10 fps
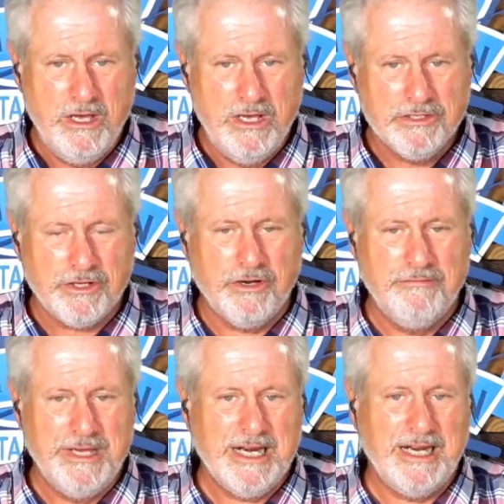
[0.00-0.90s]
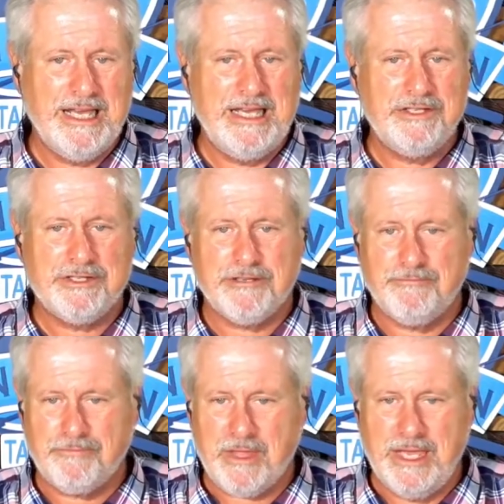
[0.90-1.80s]
So the Middle East
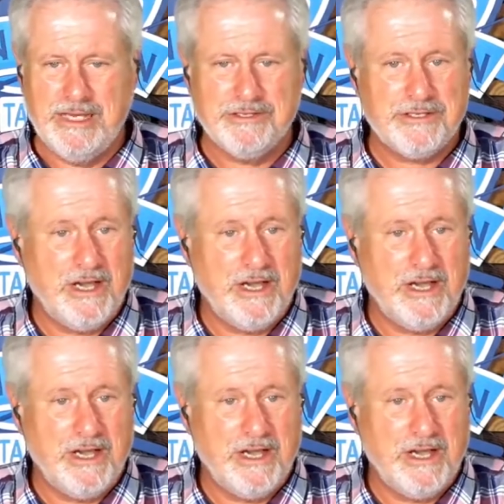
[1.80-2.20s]
is,